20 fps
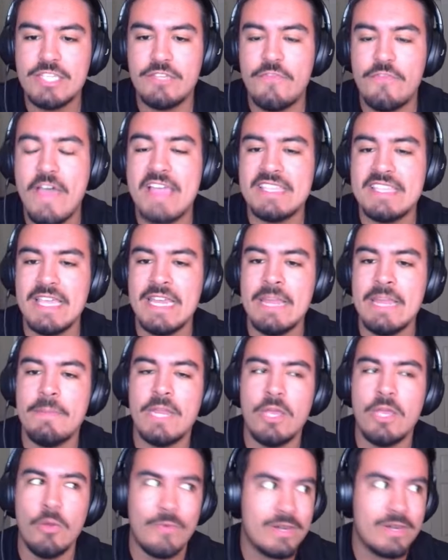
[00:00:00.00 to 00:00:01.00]
In fact,
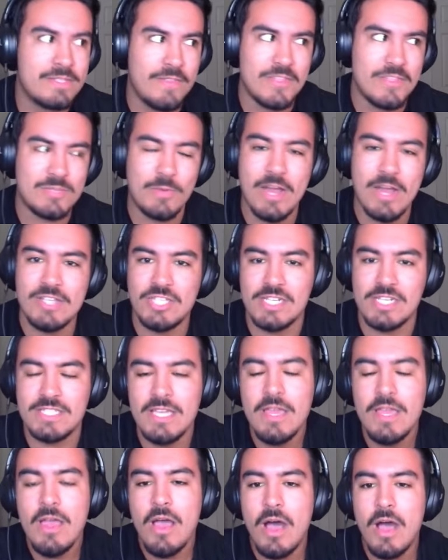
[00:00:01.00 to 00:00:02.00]
anybody who worked on this project
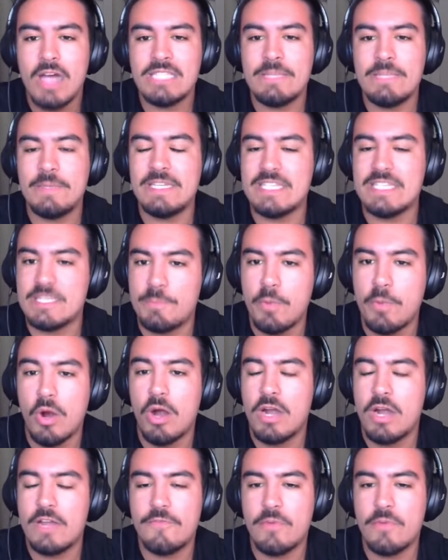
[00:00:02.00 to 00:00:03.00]
ought to be
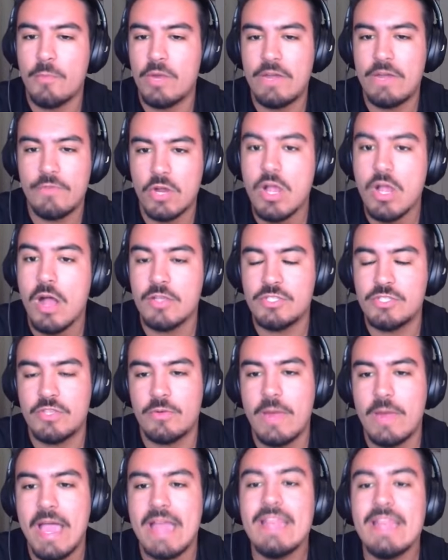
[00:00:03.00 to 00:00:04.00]
disbarred from whatever college
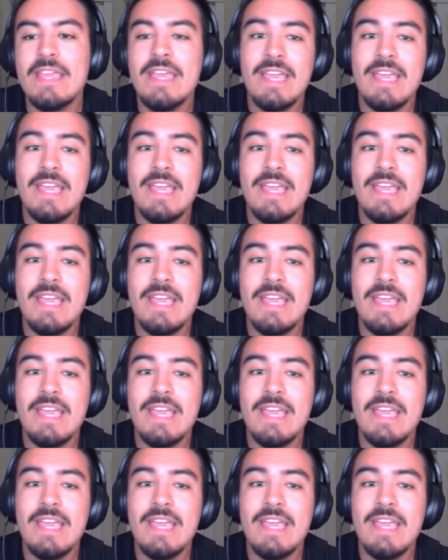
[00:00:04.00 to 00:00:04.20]
they're at.